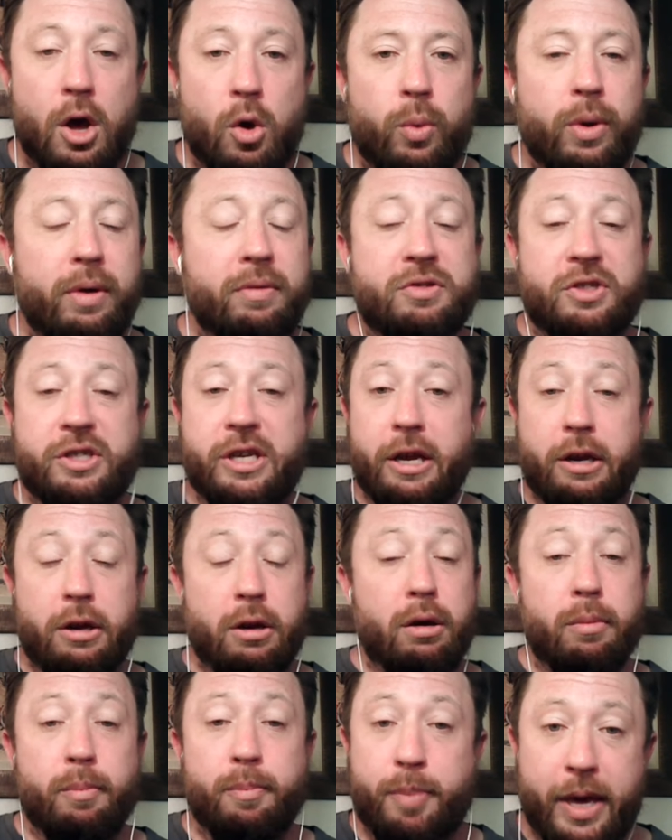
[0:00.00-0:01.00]
We've
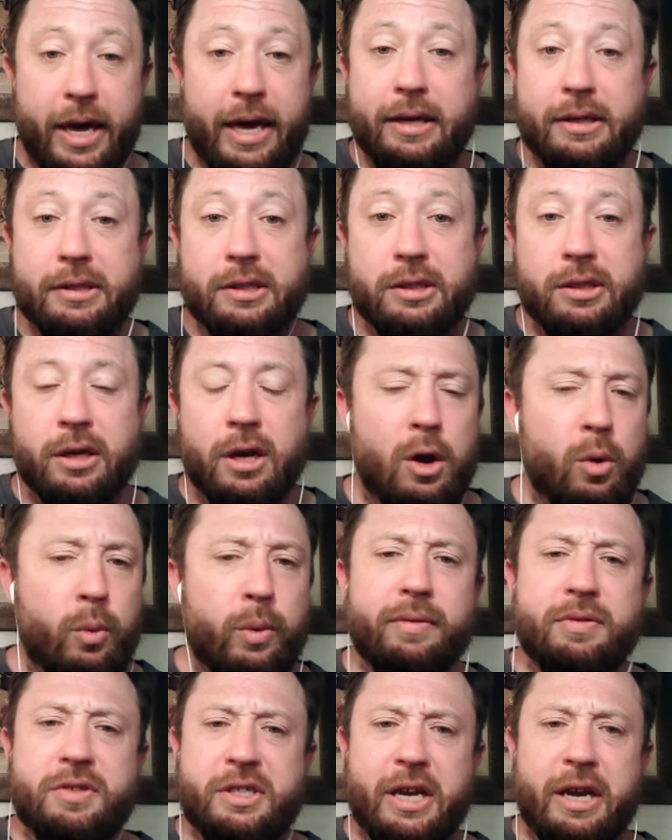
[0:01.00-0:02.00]
seen peaks.
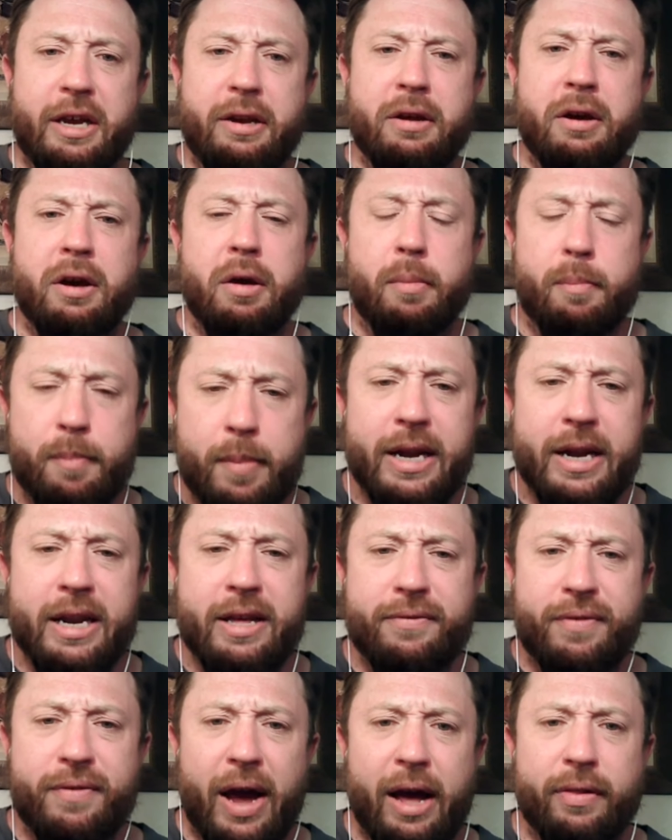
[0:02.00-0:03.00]
We've seen many
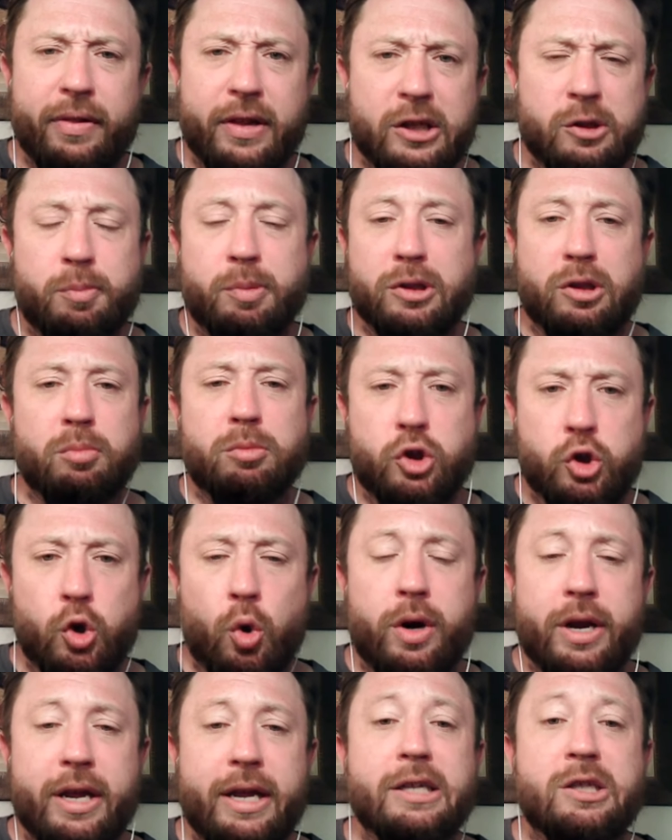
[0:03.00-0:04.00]
valleys, but the
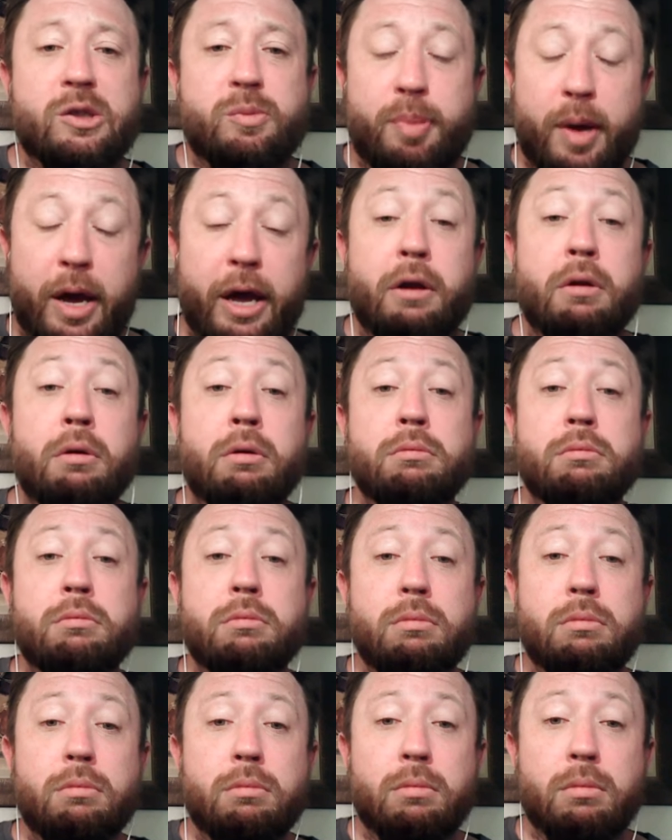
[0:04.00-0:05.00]
majority has been
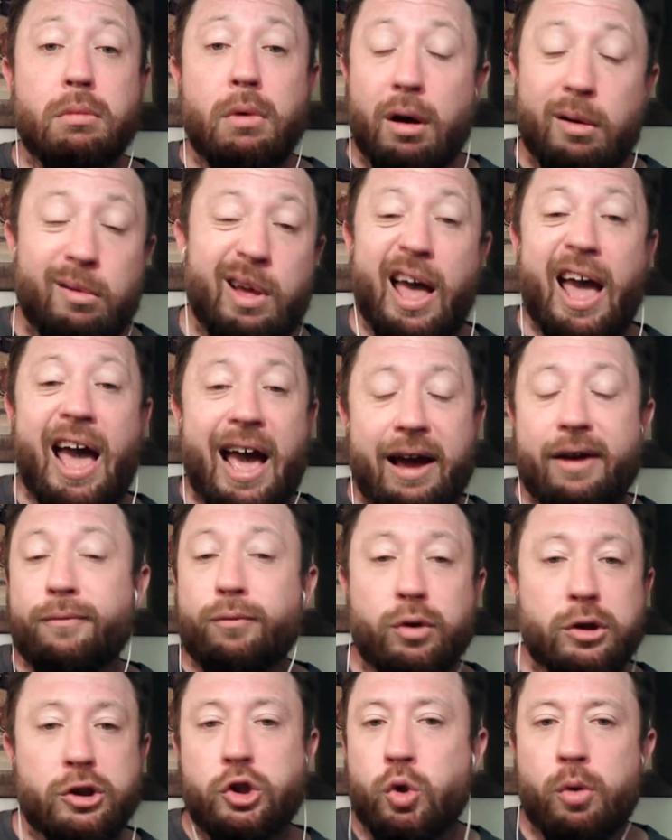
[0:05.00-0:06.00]

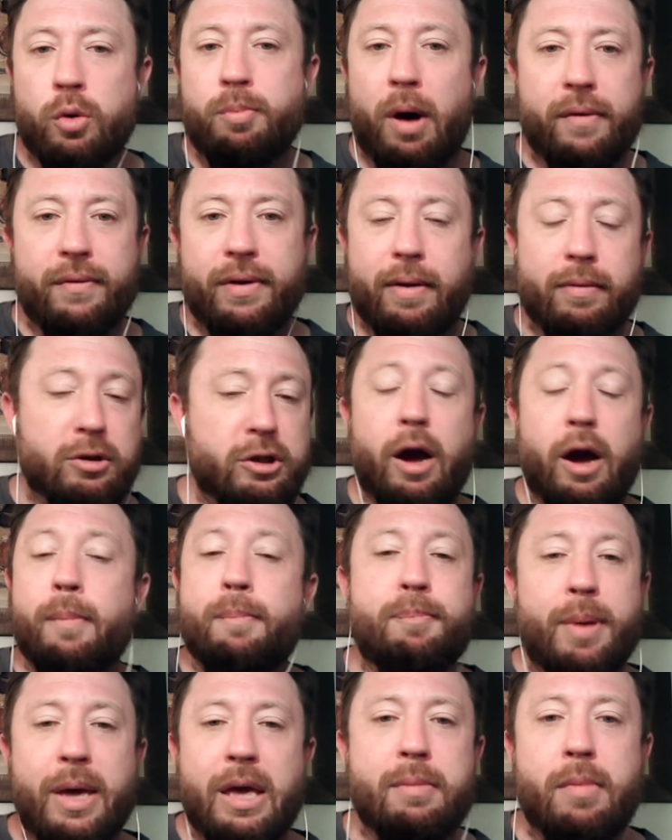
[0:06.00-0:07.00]
average to above average. A
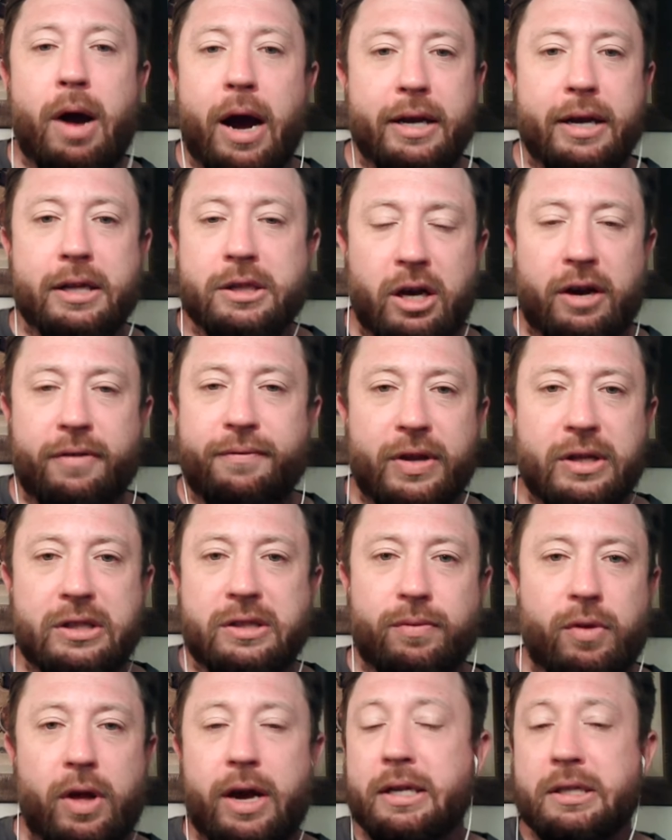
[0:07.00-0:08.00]
B-minus
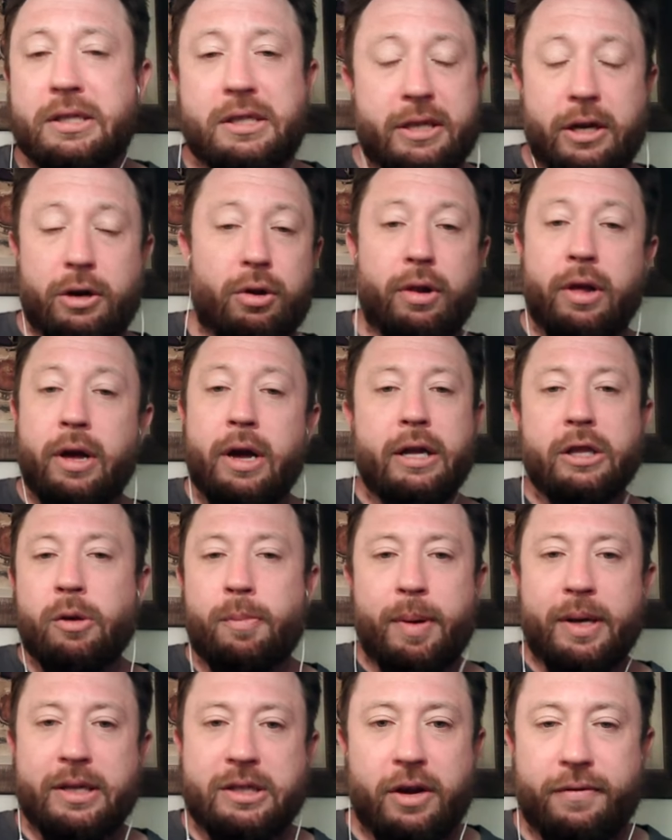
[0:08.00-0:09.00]
offensive line is still the
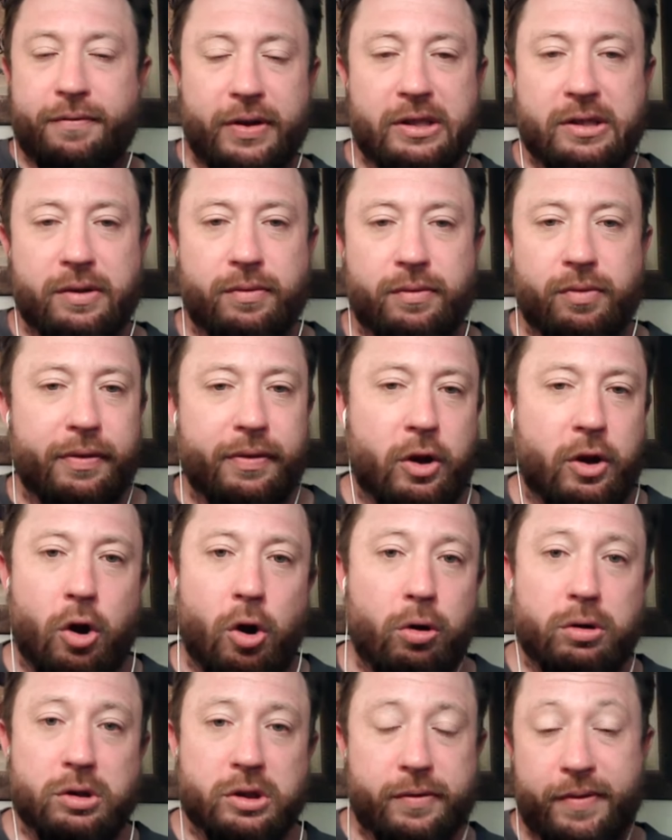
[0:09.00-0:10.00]
best offensive line the
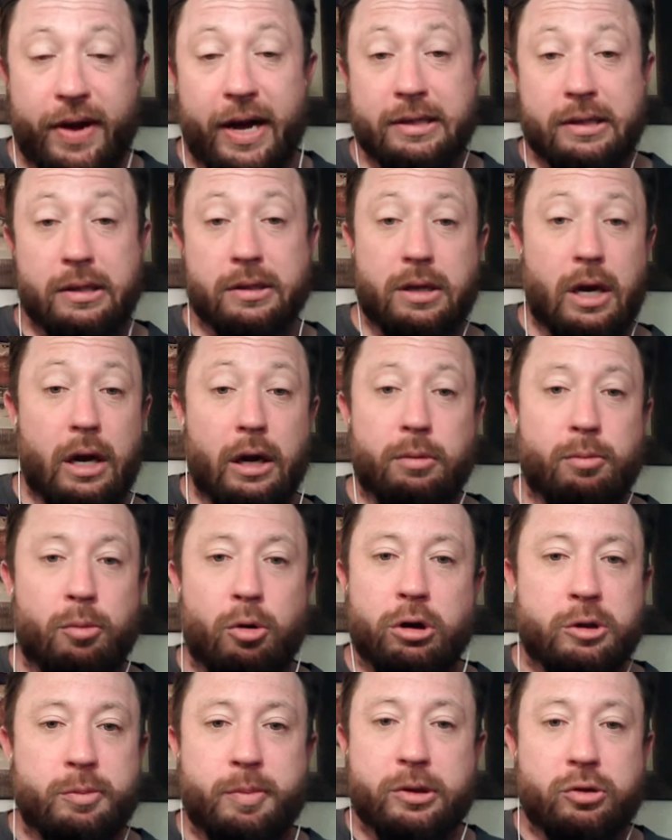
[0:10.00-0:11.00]
Cardinals have had since Kyler
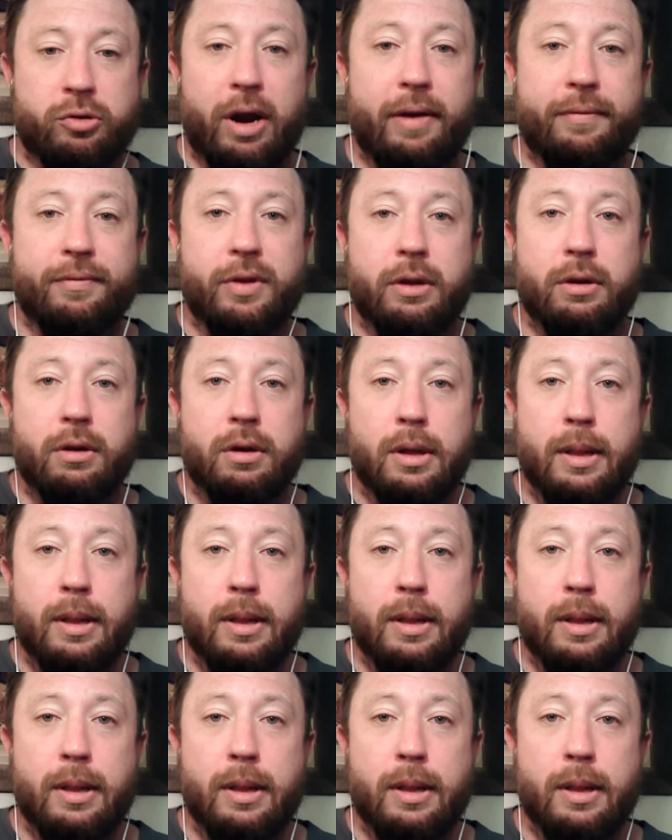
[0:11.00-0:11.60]
Murray's been drafted.